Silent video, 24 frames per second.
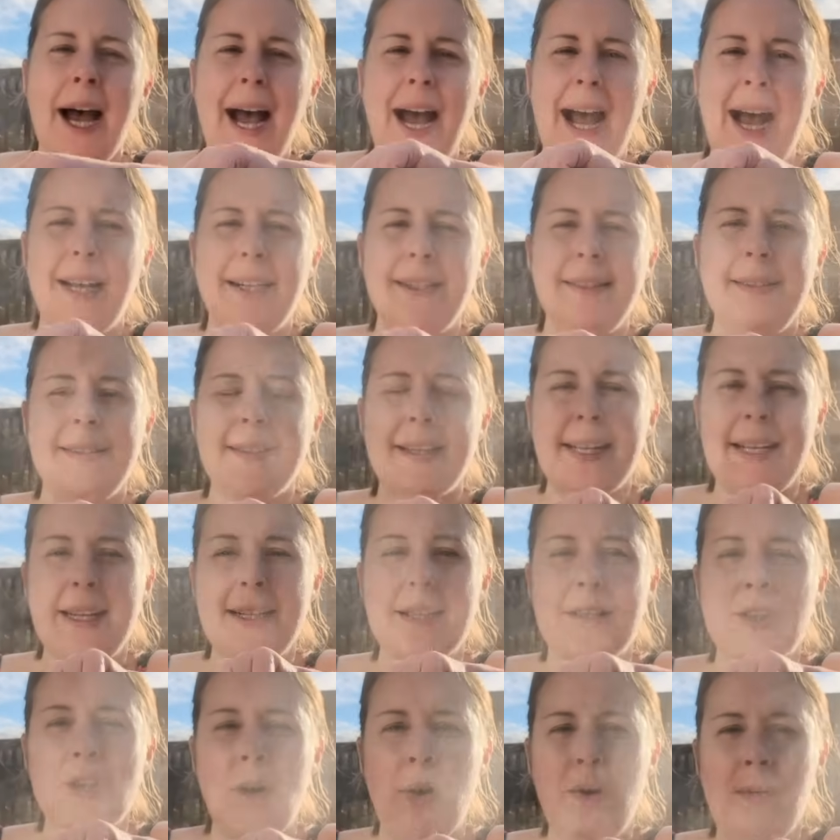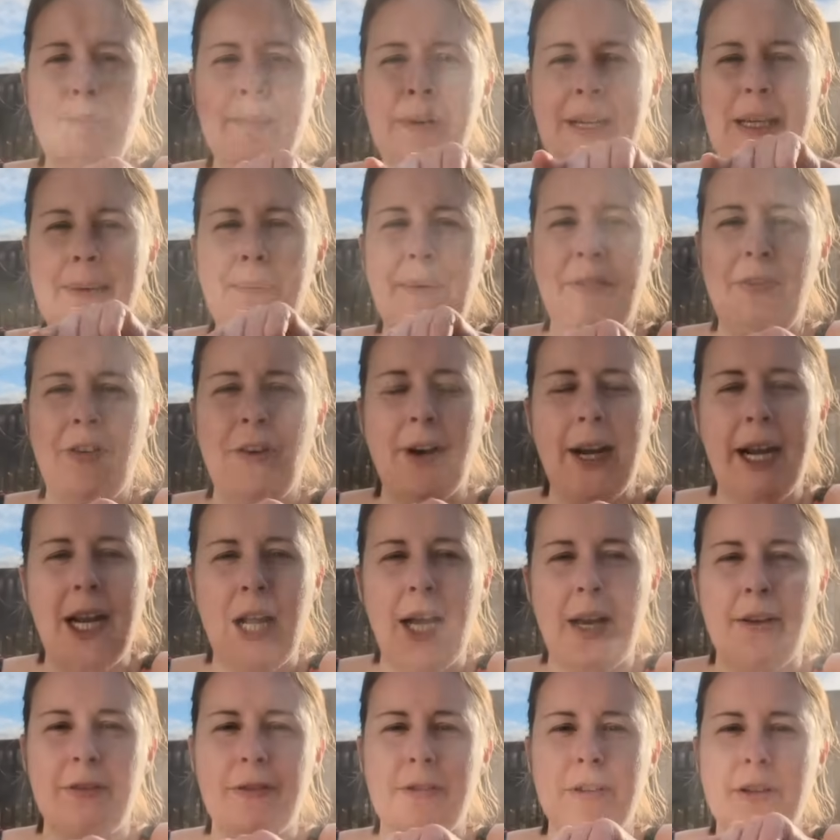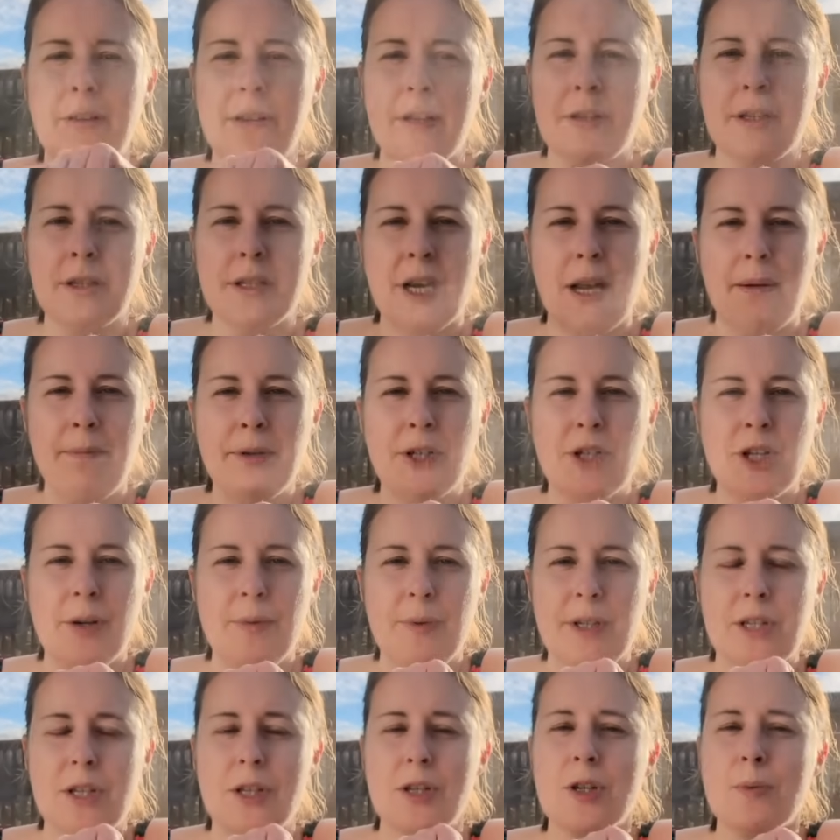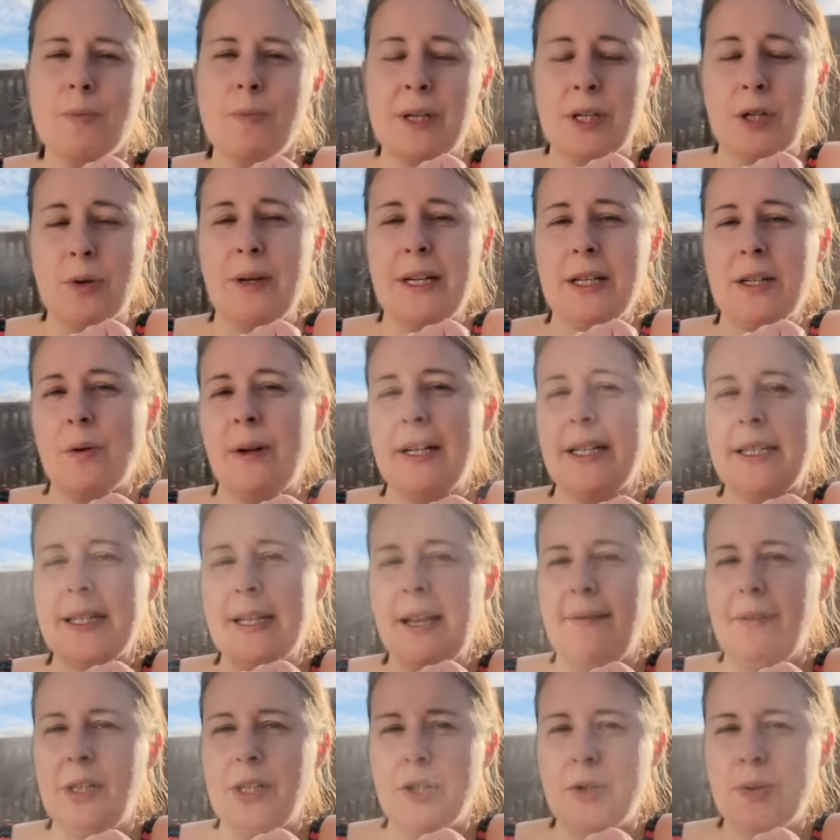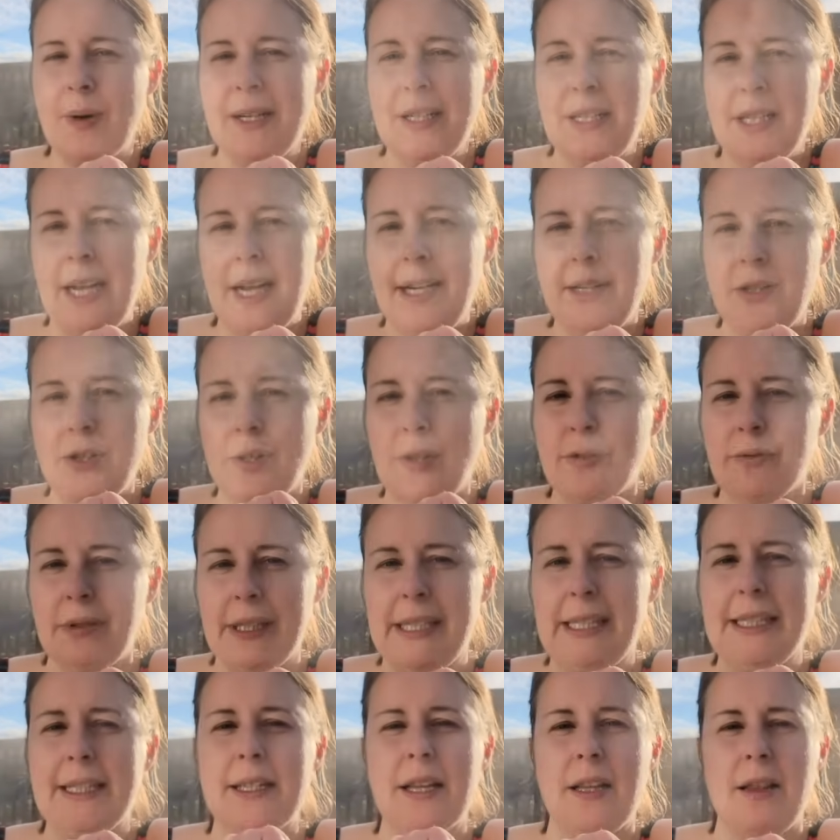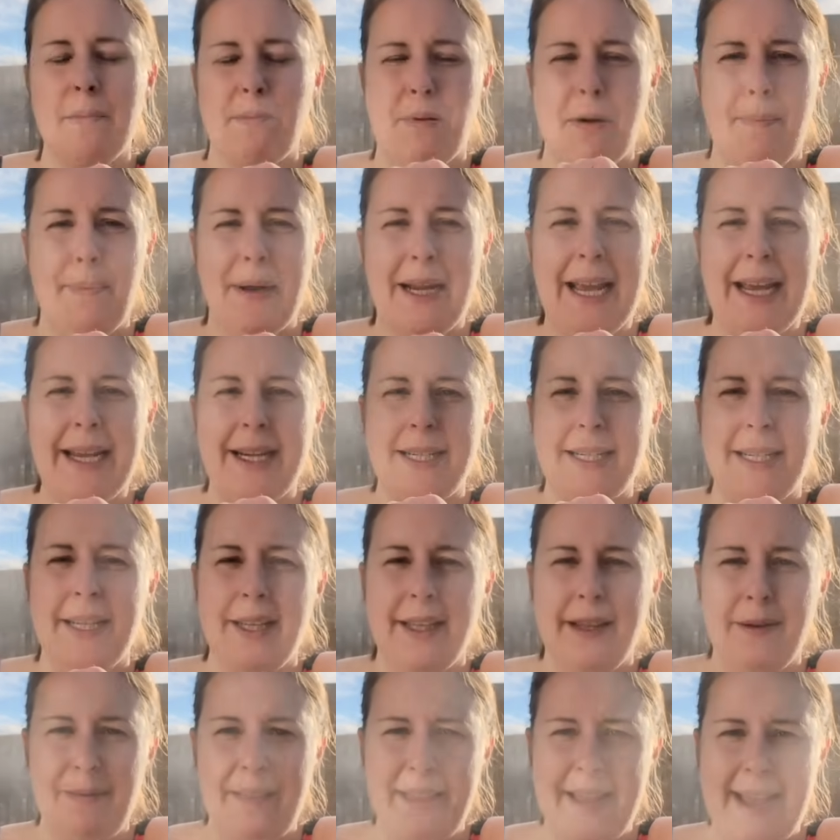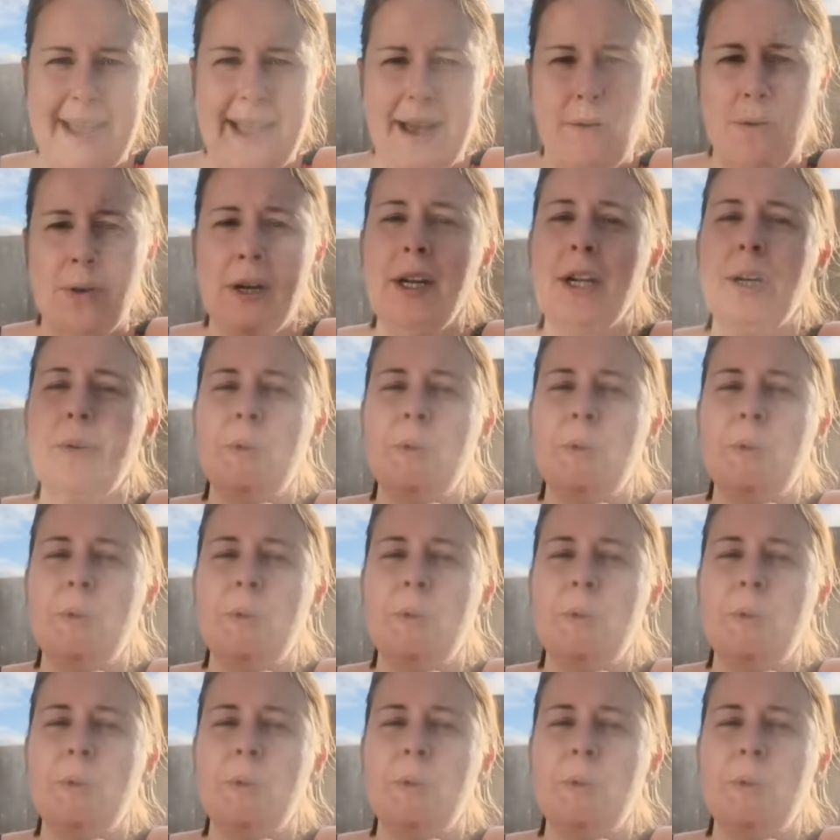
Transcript: and it told me before I left that the temperature was between twenty-seven and twenty-eight degrees in the propagator now,